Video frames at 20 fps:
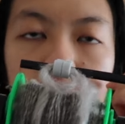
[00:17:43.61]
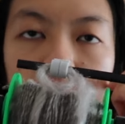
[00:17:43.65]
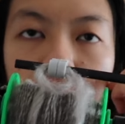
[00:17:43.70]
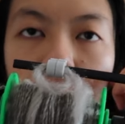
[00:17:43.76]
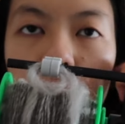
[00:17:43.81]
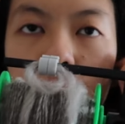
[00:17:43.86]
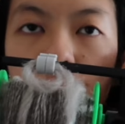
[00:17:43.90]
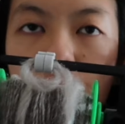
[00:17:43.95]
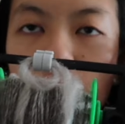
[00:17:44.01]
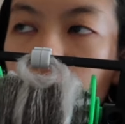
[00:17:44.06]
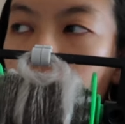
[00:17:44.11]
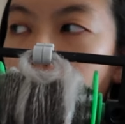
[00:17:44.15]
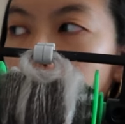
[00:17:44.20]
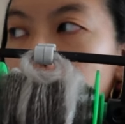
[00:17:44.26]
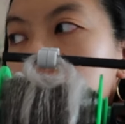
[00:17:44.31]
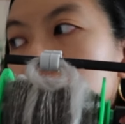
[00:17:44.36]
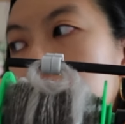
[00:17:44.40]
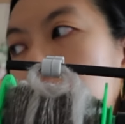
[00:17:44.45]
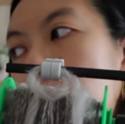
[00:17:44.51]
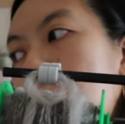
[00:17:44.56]
So I've done
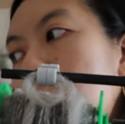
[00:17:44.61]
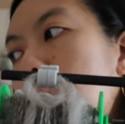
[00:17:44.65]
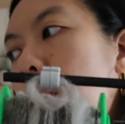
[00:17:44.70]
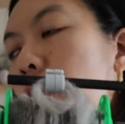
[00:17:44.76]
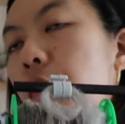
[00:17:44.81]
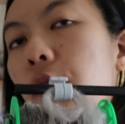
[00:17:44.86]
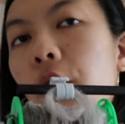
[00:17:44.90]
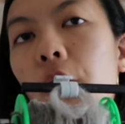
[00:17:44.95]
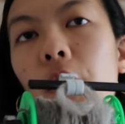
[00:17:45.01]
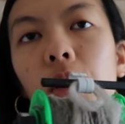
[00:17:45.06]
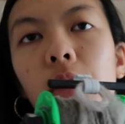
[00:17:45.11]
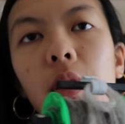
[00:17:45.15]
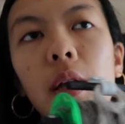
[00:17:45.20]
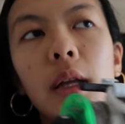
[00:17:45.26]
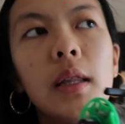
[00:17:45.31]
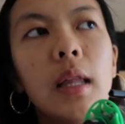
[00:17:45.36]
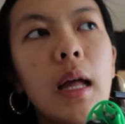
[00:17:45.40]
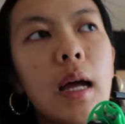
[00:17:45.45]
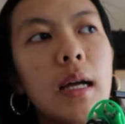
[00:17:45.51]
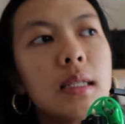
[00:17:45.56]
some spinning before,
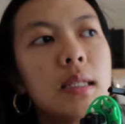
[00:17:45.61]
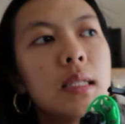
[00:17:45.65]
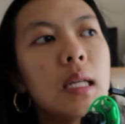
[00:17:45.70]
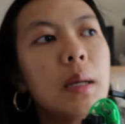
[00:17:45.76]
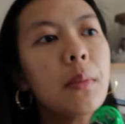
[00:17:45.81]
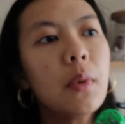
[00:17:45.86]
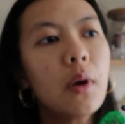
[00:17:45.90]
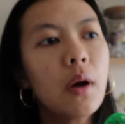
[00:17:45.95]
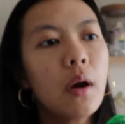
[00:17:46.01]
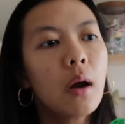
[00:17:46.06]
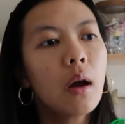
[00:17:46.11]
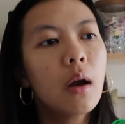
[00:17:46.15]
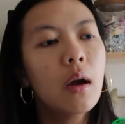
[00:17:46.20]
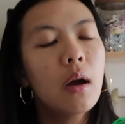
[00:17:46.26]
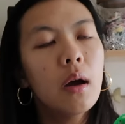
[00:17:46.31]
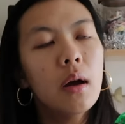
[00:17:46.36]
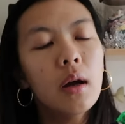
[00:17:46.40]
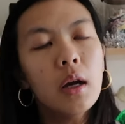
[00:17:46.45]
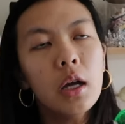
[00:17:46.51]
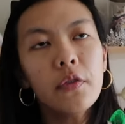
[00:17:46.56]
like last summer.
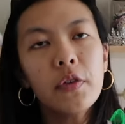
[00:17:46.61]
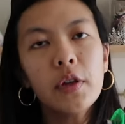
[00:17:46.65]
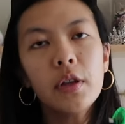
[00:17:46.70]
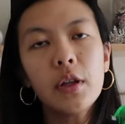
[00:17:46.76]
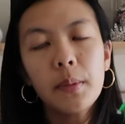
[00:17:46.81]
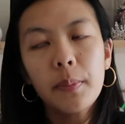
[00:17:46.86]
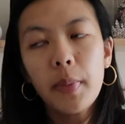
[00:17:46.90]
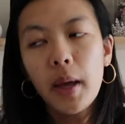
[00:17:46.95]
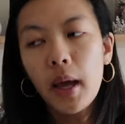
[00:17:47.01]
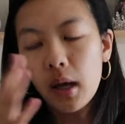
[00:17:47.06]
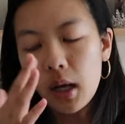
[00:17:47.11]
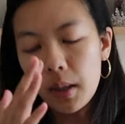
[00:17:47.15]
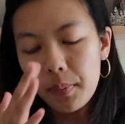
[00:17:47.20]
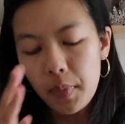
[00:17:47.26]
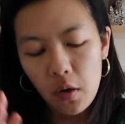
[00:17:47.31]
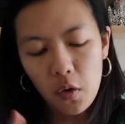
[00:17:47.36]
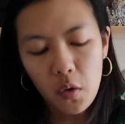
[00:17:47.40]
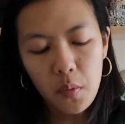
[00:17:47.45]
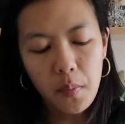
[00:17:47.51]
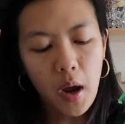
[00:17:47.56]
If you look back on
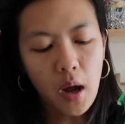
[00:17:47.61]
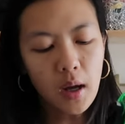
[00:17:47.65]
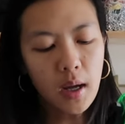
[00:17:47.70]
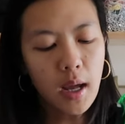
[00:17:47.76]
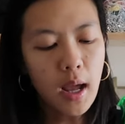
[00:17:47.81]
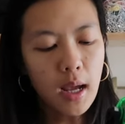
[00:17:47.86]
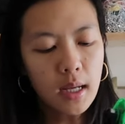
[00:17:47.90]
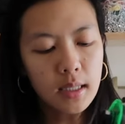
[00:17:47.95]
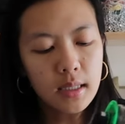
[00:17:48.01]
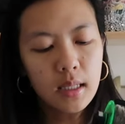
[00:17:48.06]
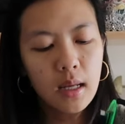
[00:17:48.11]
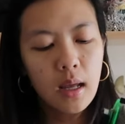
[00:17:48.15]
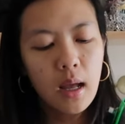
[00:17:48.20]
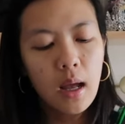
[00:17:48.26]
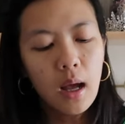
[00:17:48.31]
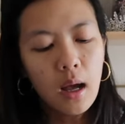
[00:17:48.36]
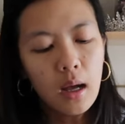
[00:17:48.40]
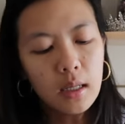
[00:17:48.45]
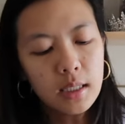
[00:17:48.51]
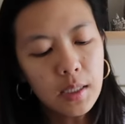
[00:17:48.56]
my old podcast,
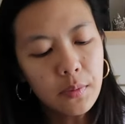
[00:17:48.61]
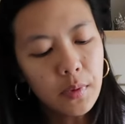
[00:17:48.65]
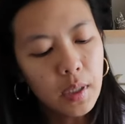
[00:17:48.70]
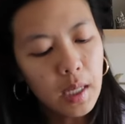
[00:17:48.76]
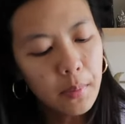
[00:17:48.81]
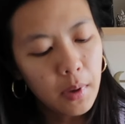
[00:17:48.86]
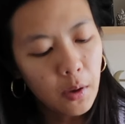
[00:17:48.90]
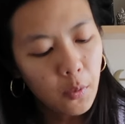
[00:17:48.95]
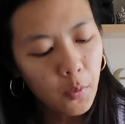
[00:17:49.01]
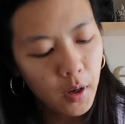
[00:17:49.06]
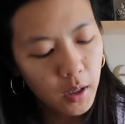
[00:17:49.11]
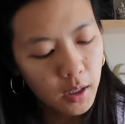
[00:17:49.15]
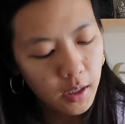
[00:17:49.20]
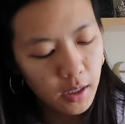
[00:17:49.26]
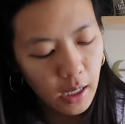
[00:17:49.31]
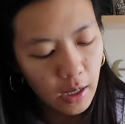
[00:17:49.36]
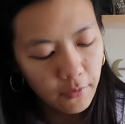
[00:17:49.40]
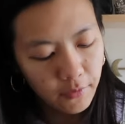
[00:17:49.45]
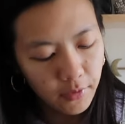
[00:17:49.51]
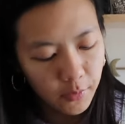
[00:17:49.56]
someone at my work
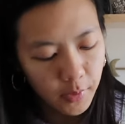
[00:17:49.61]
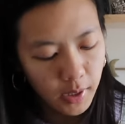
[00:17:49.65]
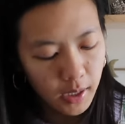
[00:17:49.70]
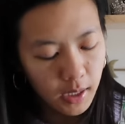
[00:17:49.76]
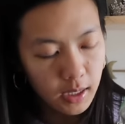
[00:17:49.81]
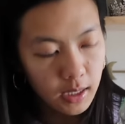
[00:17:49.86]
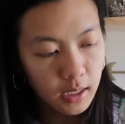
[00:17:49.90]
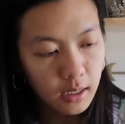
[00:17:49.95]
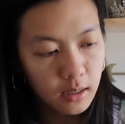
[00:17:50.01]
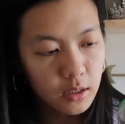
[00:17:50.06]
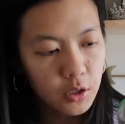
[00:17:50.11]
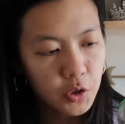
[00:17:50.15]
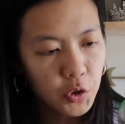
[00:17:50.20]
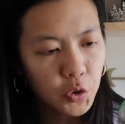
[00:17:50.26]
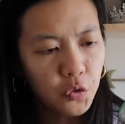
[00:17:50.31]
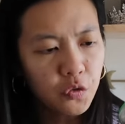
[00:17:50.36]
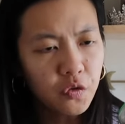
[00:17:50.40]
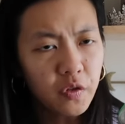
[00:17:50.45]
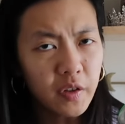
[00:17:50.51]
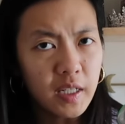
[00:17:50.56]
gave away
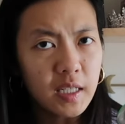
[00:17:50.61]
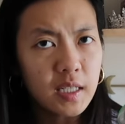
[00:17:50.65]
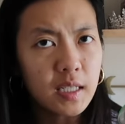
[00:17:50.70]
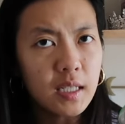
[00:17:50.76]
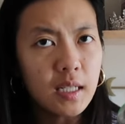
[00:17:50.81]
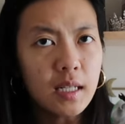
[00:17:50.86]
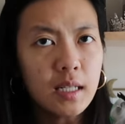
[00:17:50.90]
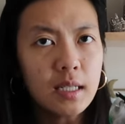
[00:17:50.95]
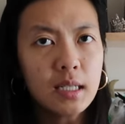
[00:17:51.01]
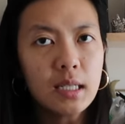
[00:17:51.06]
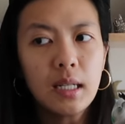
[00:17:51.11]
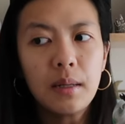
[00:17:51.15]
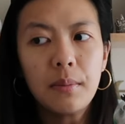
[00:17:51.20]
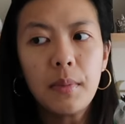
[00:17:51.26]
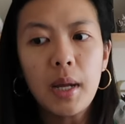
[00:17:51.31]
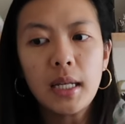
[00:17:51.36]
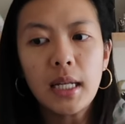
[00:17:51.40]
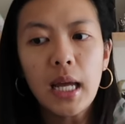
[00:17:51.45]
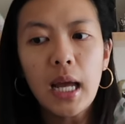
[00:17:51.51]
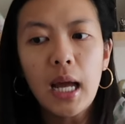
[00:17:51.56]
2 fleeces, and
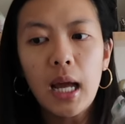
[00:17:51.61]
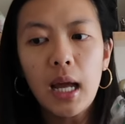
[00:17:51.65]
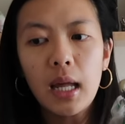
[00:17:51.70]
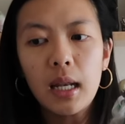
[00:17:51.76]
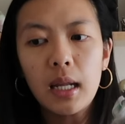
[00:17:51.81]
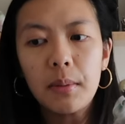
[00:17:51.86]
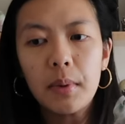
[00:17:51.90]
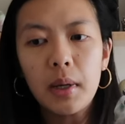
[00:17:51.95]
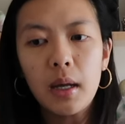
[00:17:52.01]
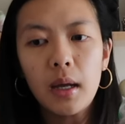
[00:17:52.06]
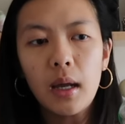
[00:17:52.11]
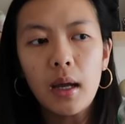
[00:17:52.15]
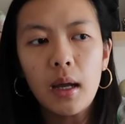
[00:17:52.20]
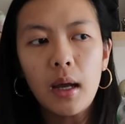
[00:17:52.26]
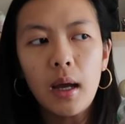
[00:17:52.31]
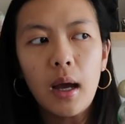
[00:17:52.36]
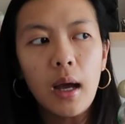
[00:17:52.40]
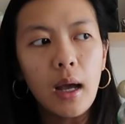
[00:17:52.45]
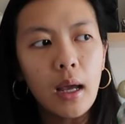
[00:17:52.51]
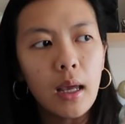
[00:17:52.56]
my dad and
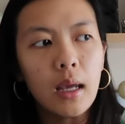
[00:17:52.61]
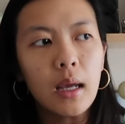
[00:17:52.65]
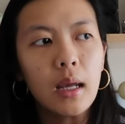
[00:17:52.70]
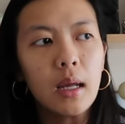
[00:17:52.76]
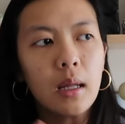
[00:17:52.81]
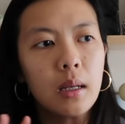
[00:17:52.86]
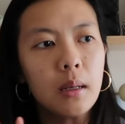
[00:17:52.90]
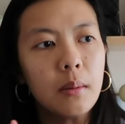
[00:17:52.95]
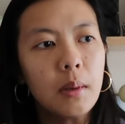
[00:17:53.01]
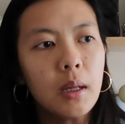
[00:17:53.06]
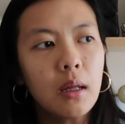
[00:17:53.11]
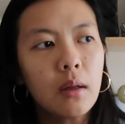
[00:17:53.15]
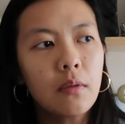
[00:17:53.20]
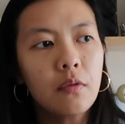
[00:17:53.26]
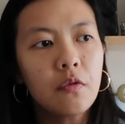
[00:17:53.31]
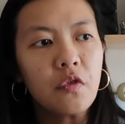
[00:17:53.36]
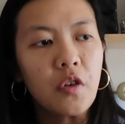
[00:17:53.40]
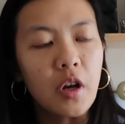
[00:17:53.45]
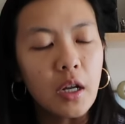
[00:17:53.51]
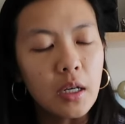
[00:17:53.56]
I and my
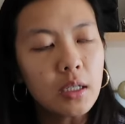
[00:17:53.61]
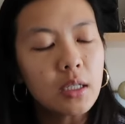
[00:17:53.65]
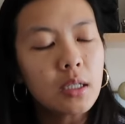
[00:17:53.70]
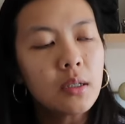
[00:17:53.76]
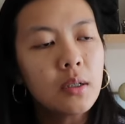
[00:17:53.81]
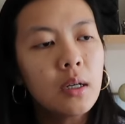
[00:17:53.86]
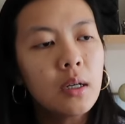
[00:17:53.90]
friend